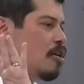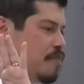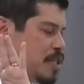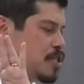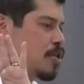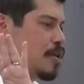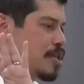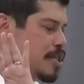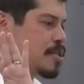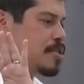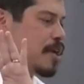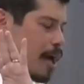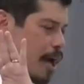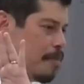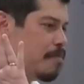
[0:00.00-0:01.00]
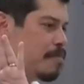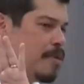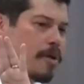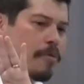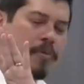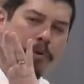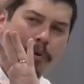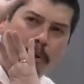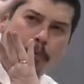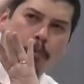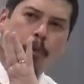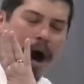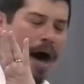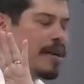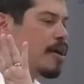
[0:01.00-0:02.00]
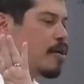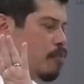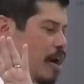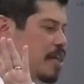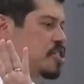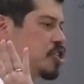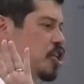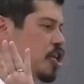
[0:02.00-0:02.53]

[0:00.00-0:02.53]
of eternity to come, where we're one in Christ